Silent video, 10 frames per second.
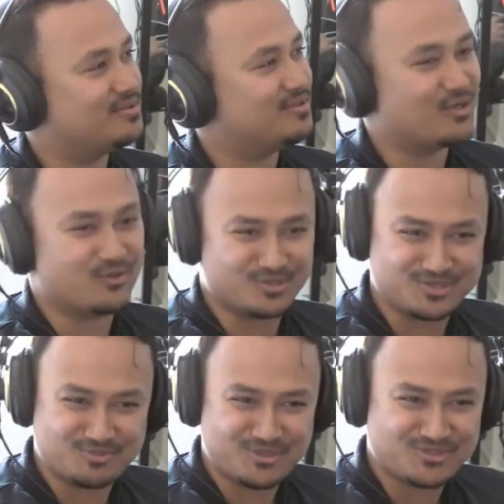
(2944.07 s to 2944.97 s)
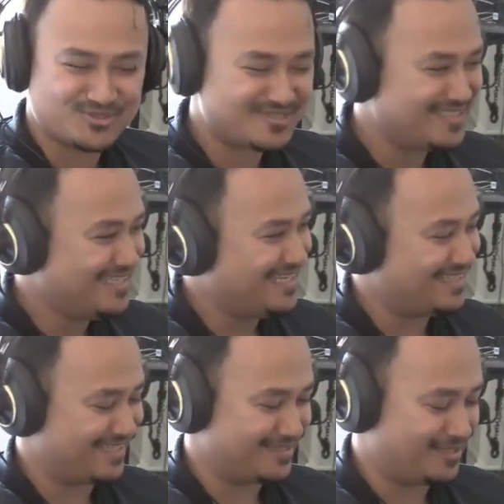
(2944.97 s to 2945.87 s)
their own inspiration. Yeah.
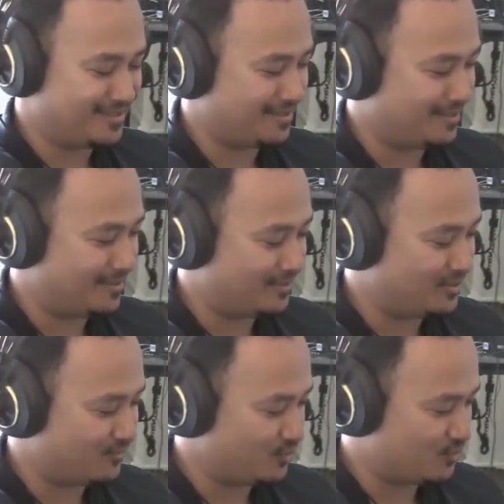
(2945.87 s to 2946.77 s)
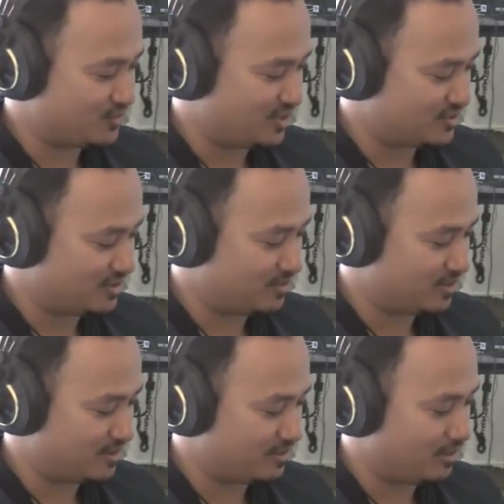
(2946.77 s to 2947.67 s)
Like, like uh, the interviewer was asking them,
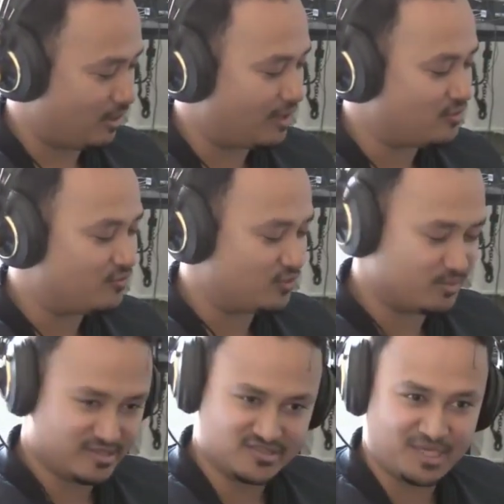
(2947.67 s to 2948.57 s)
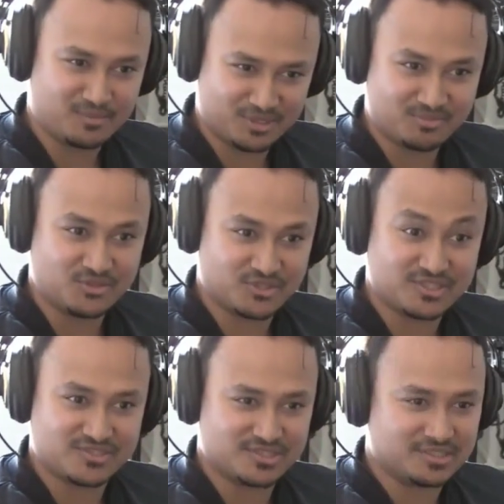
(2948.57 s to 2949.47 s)
like, how do you feel about sampling music
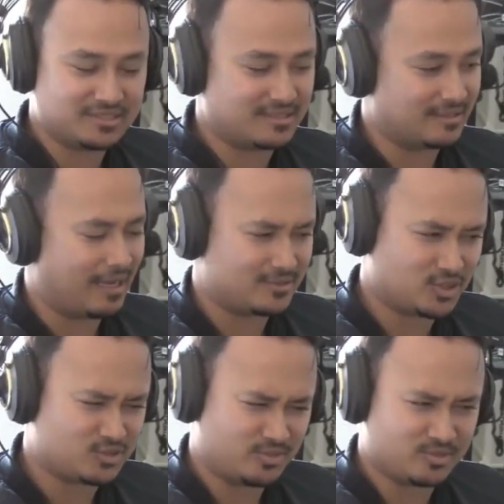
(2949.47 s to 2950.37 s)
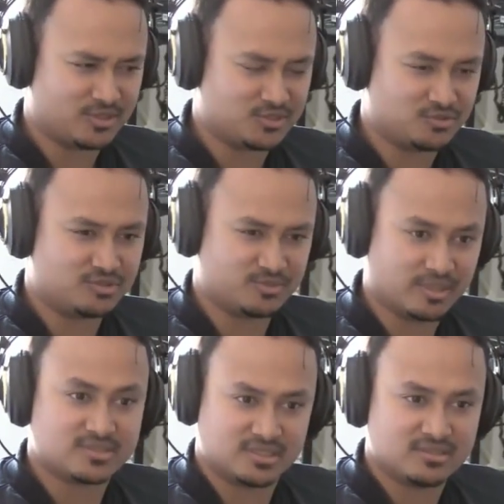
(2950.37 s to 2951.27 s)
and stealing? And I talked about my students
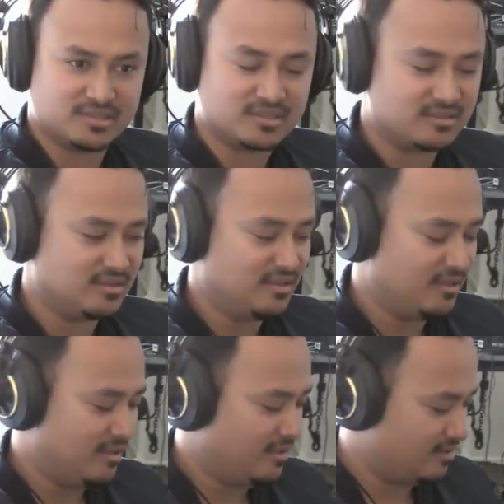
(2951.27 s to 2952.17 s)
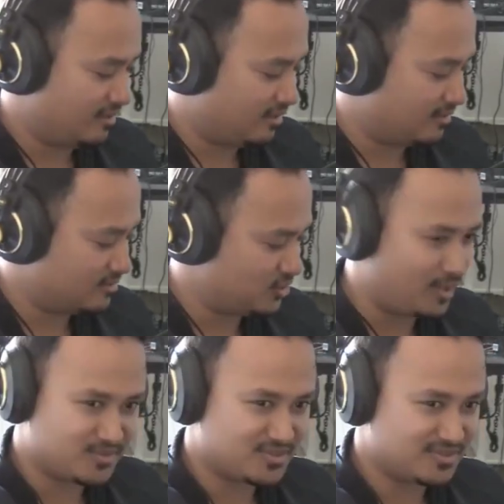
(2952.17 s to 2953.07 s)
about stealing uh,
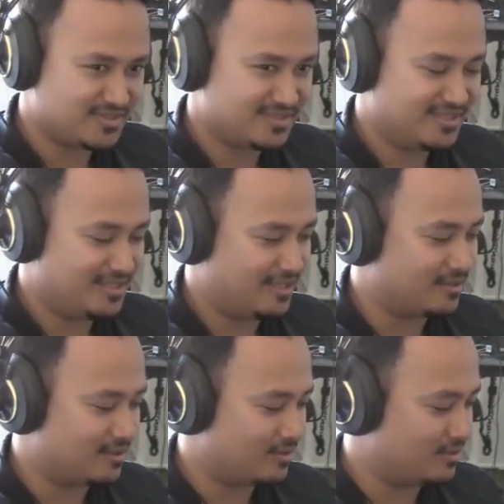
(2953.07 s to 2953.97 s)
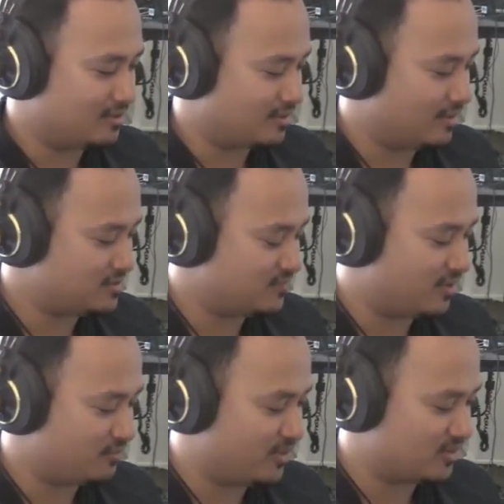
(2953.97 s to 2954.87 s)
shapes. Mm-hmm. And, and in the case of
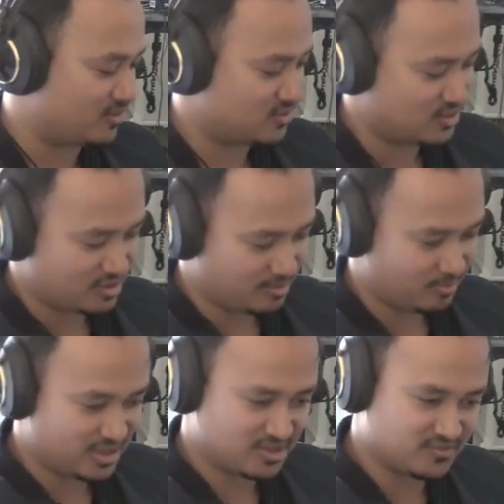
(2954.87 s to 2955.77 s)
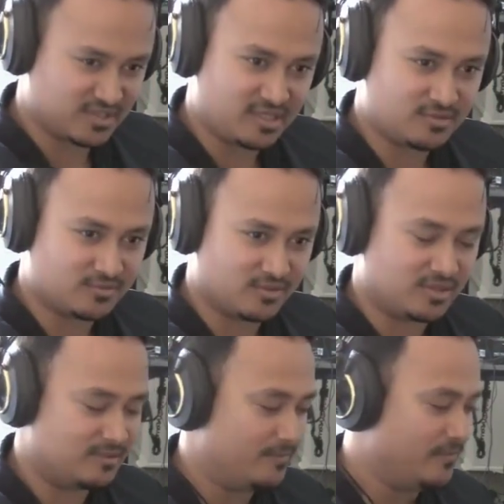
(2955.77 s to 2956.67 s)
Daft Punk, they're stealing bits of sound,
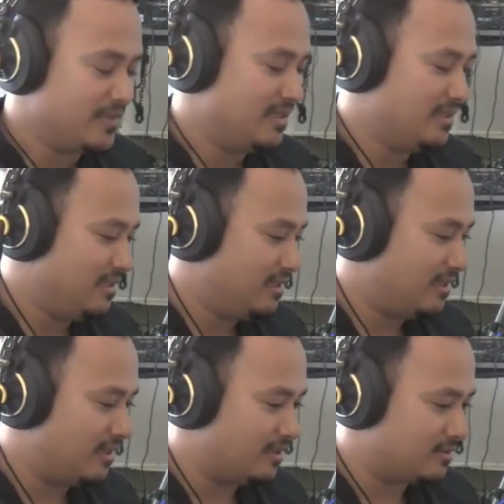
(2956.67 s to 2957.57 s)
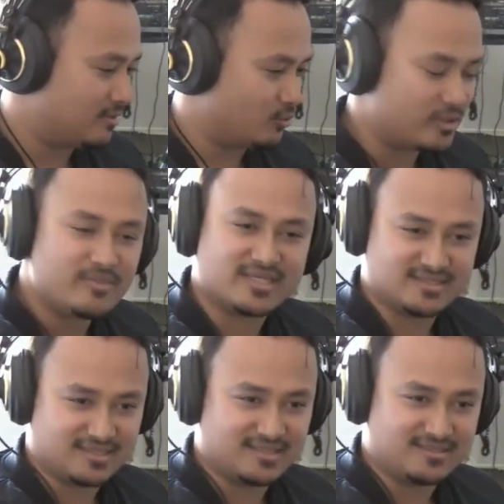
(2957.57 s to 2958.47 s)
right? Yeah. And they're
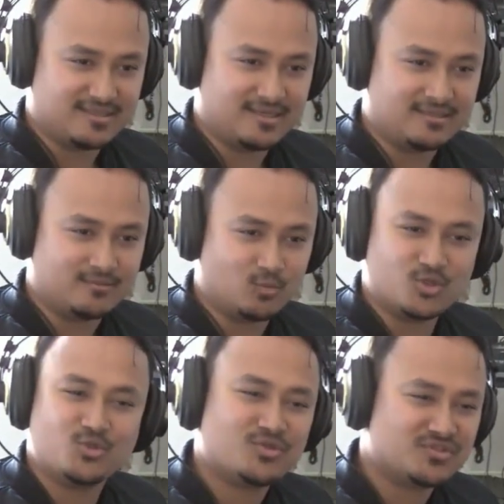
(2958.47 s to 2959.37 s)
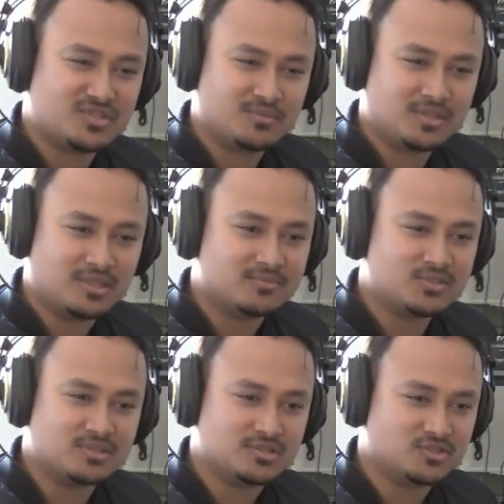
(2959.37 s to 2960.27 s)
remixing it. And we're doing the same thing. I'm
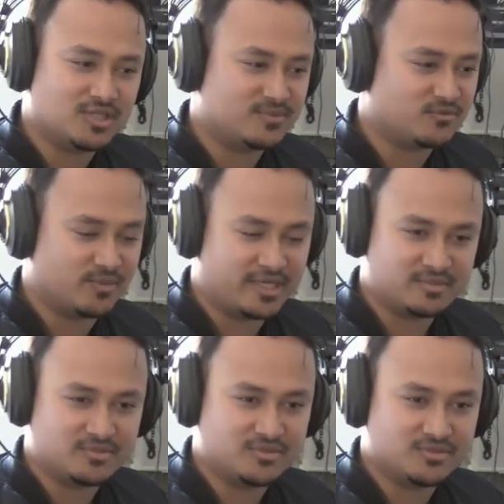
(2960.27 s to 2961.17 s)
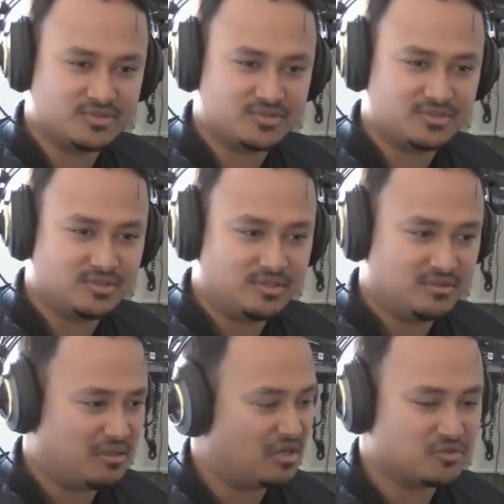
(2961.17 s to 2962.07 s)
stealing shapes from animals,
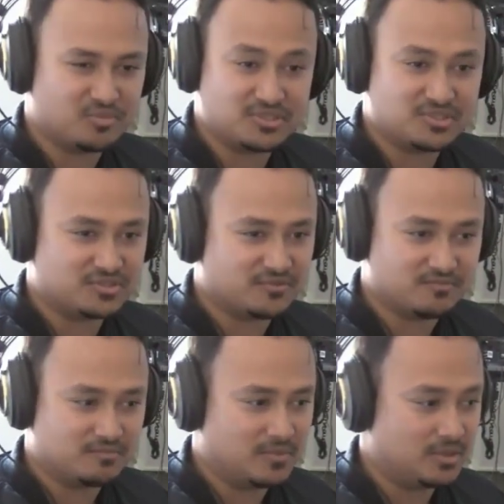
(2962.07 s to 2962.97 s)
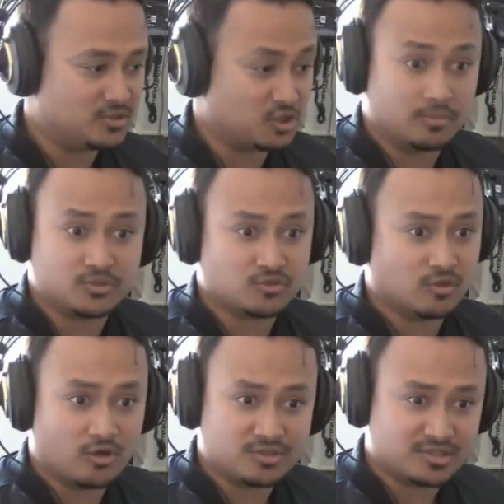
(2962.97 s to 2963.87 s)
other pieces of sculpture or
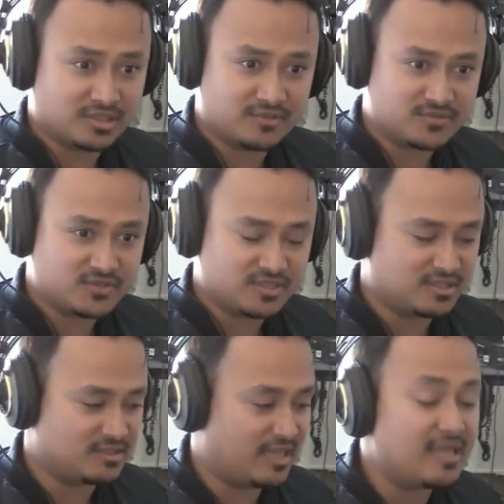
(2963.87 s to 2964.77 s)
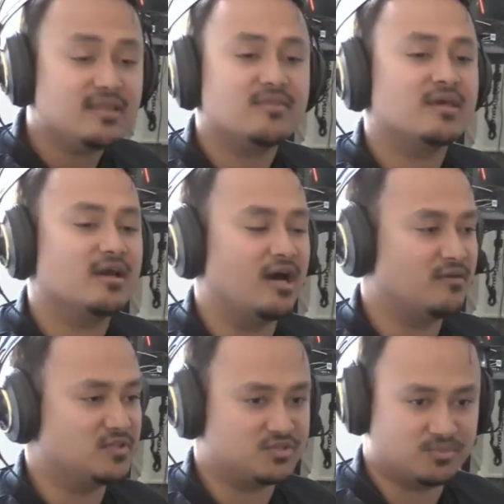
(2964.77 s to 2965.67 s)
art that I've seen, anything
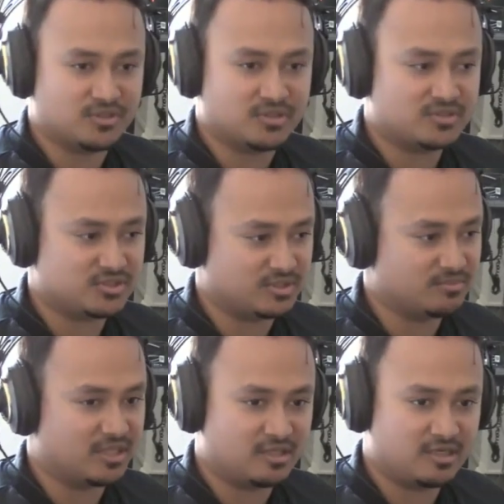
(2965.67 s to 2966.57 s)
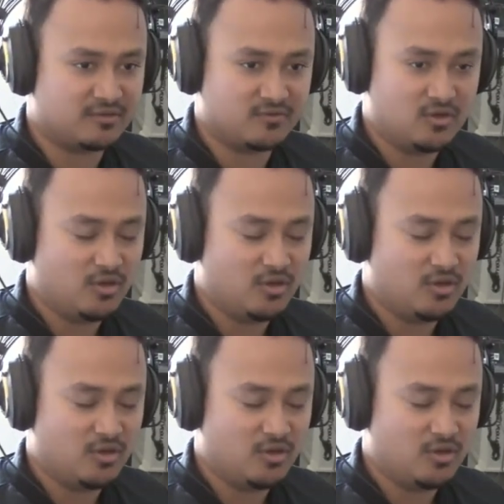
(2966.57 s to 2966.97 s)
I've experienced in my life